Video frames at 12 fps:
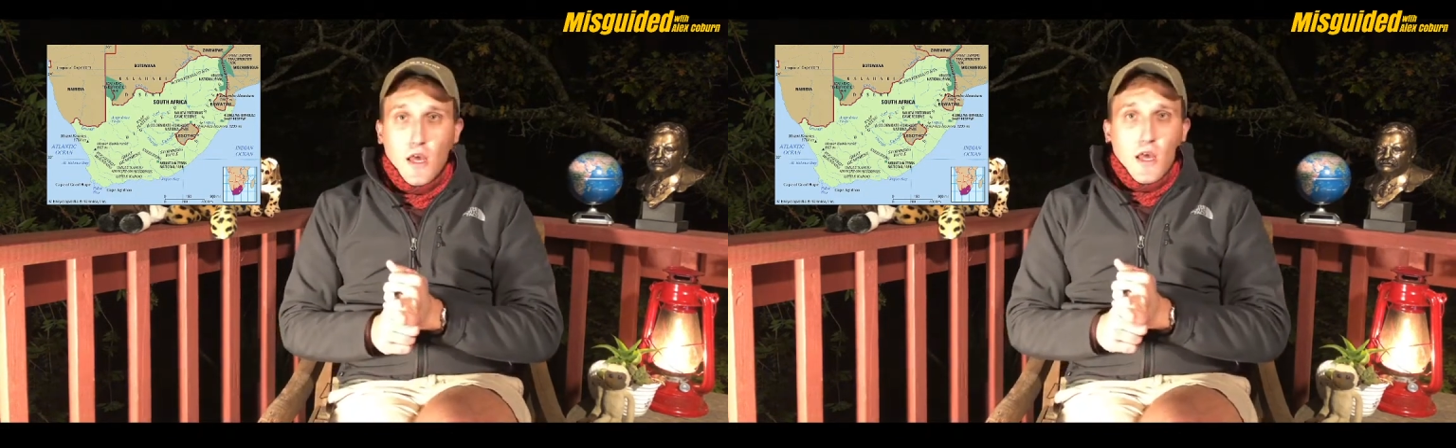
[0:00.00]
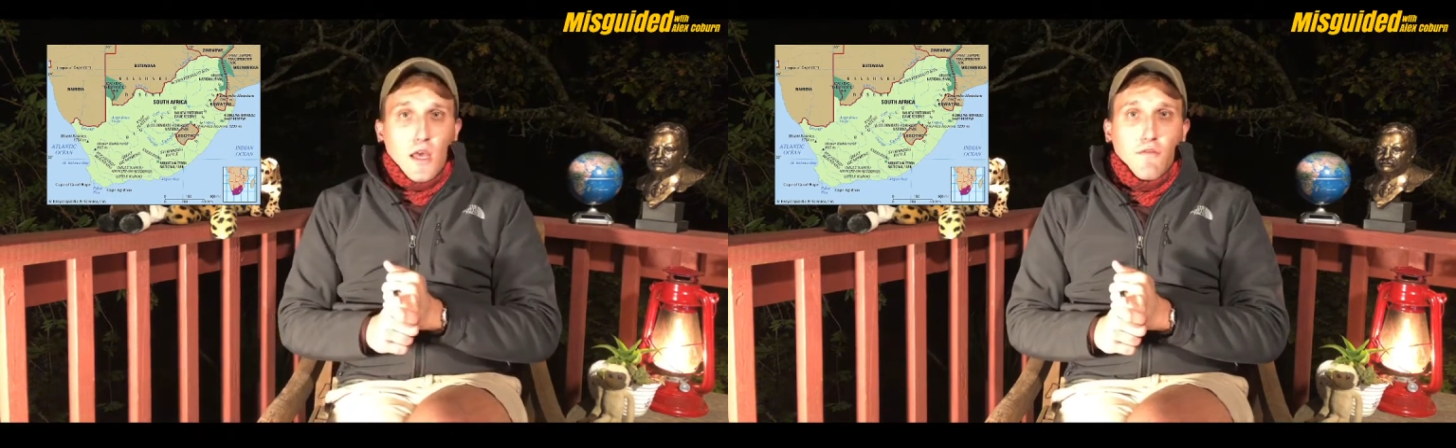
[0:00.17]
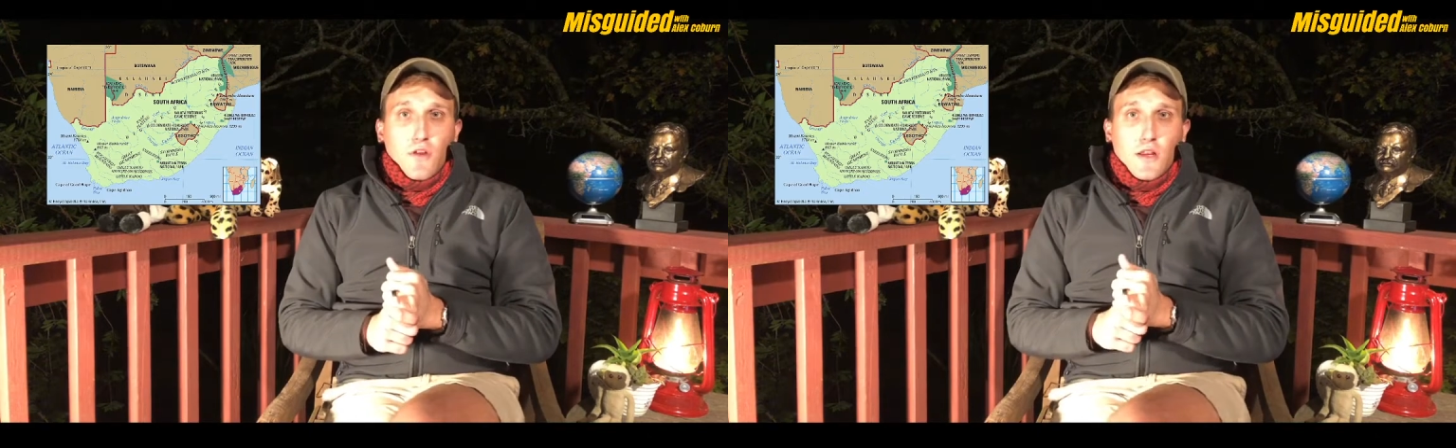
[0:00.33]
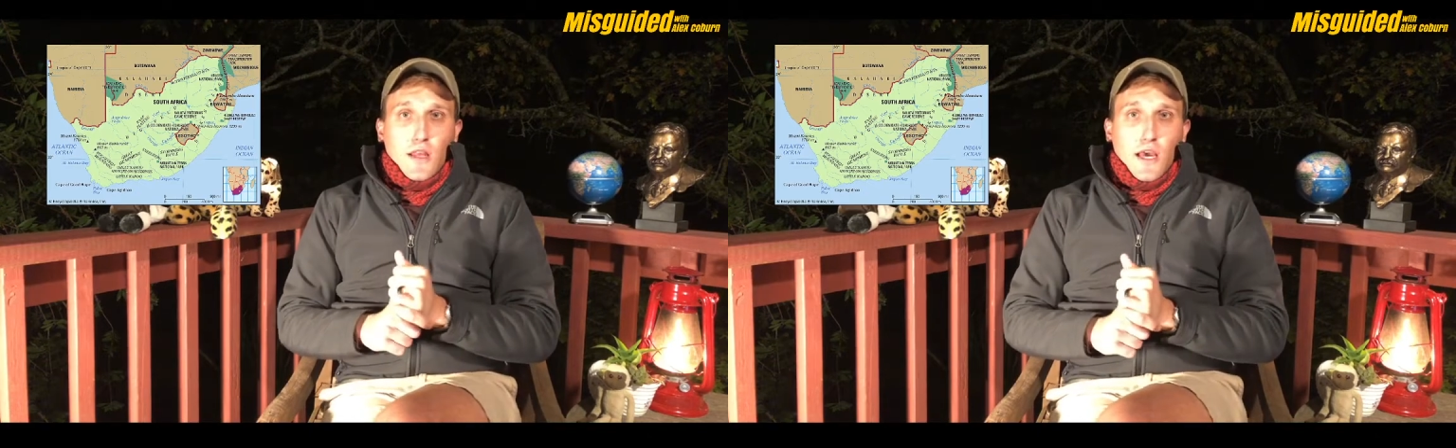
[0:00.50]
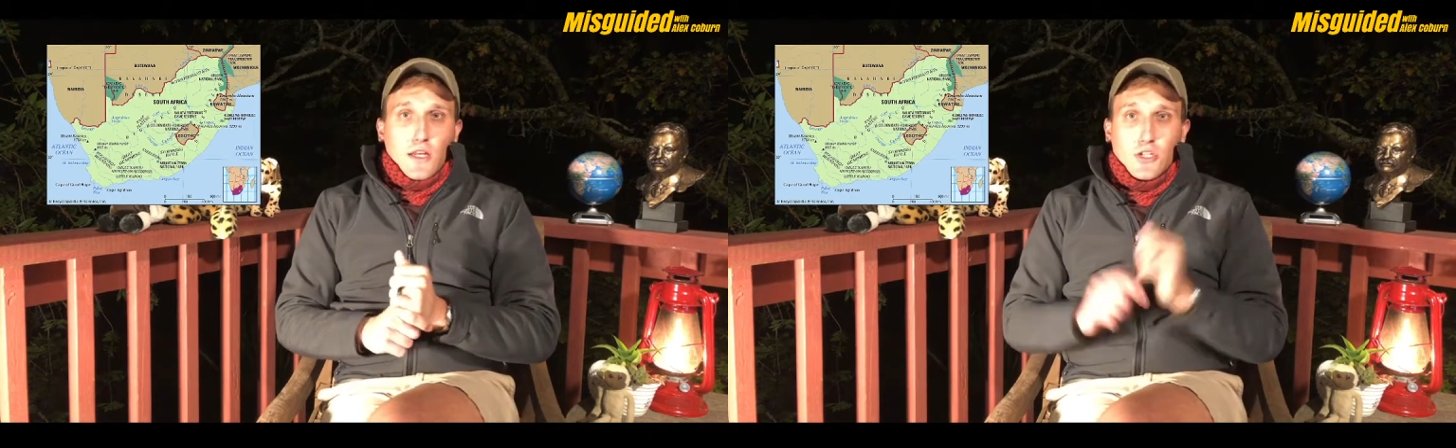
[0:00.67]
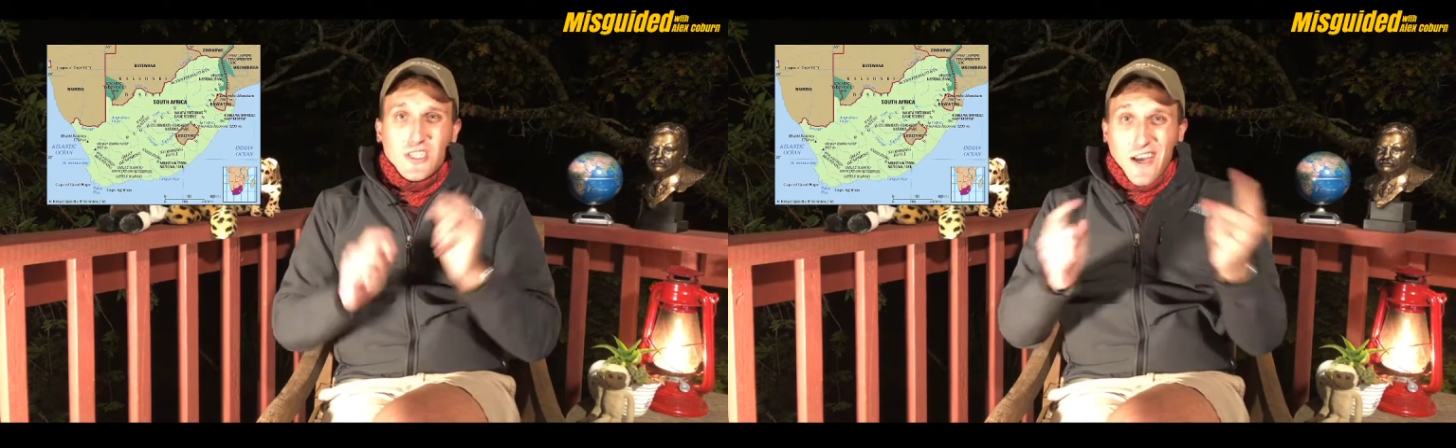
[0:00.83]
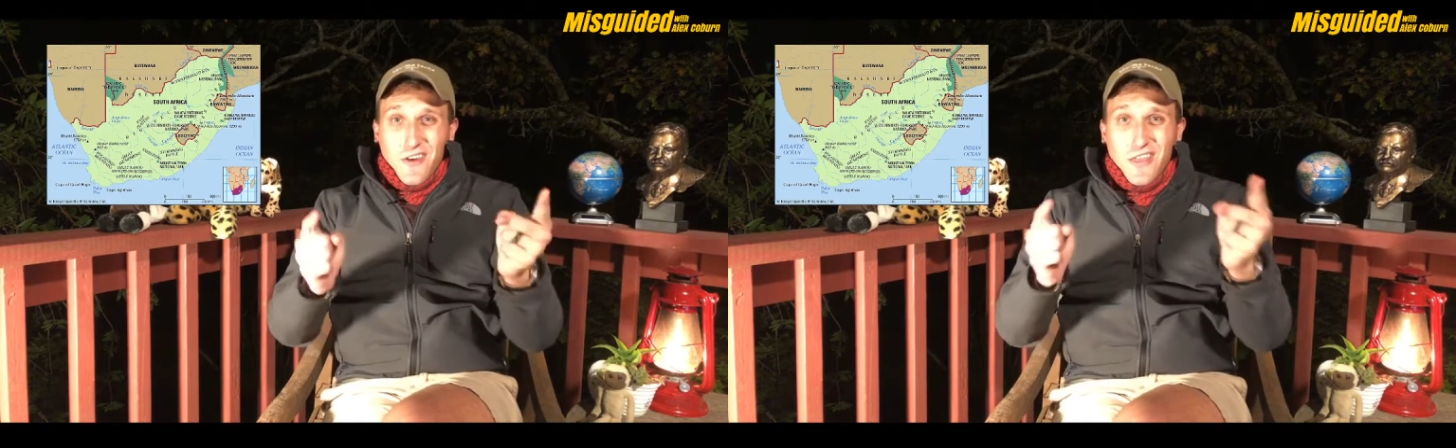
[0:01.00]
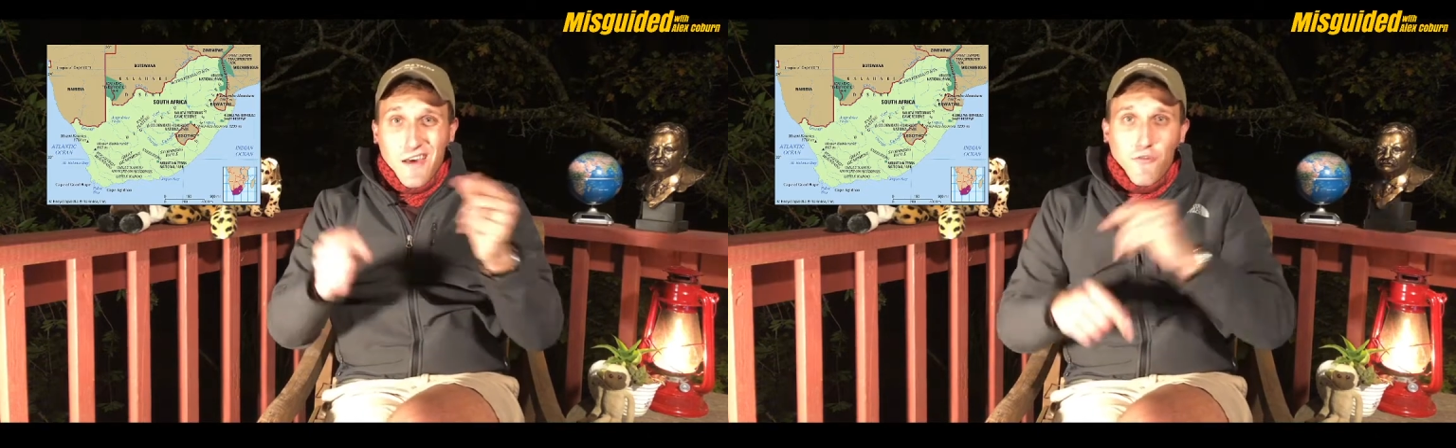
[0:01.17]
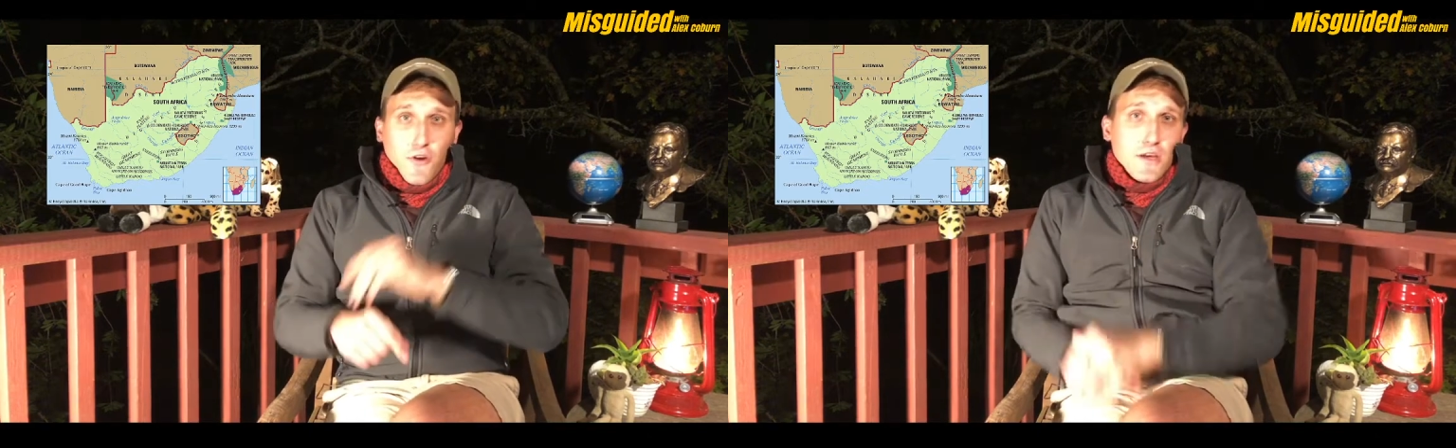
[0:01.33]
If you didn't catch, South
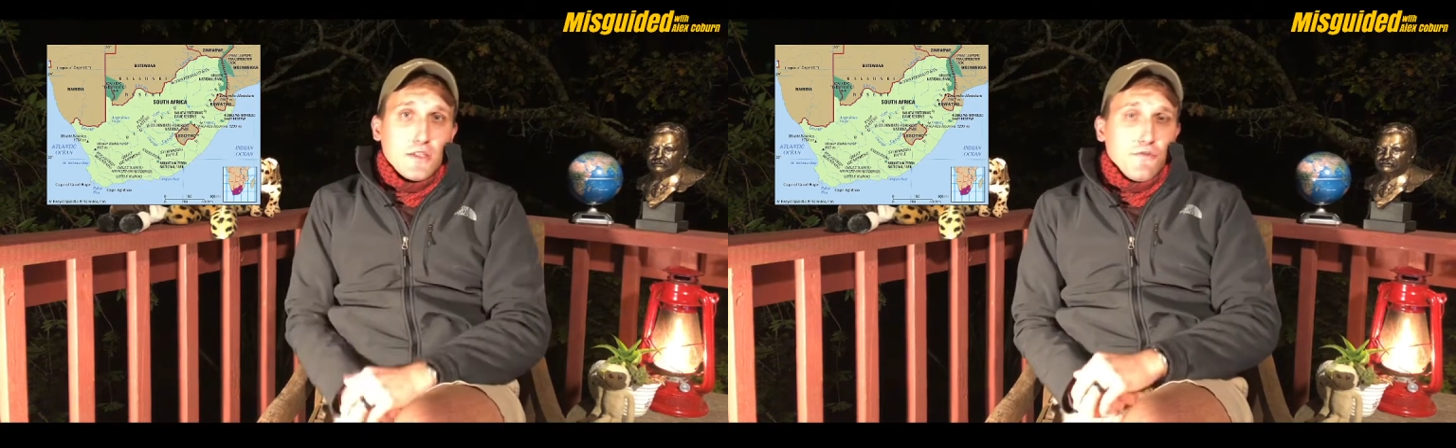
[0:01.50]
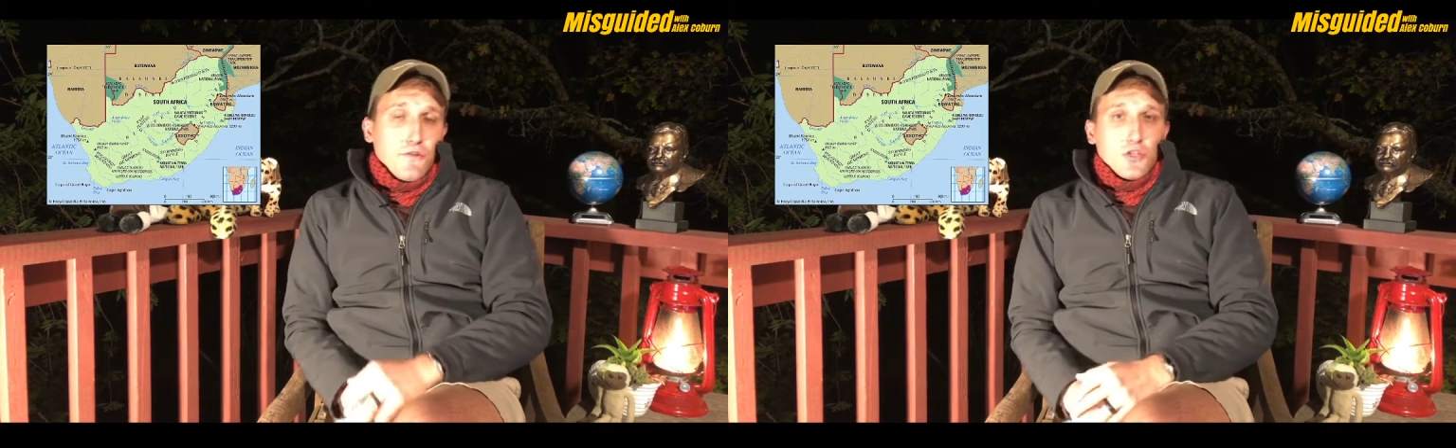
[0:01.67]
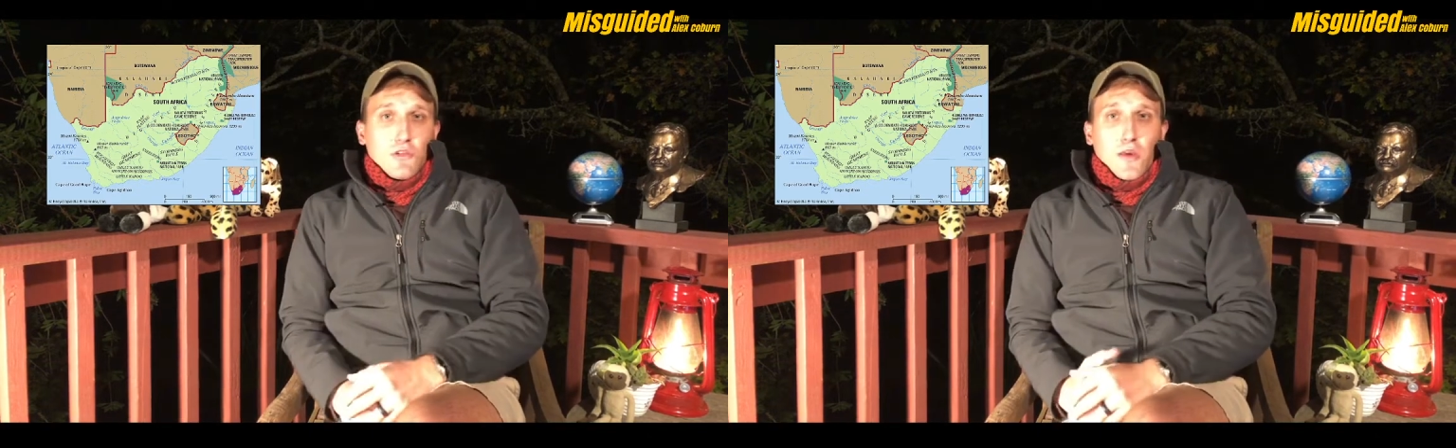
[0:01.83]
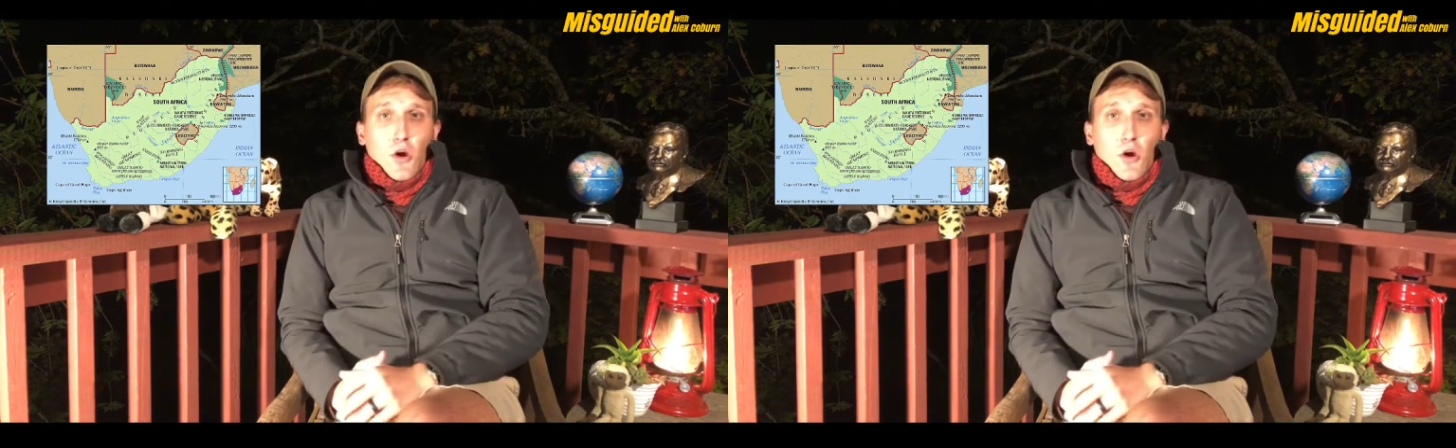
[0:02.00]
Africa is officially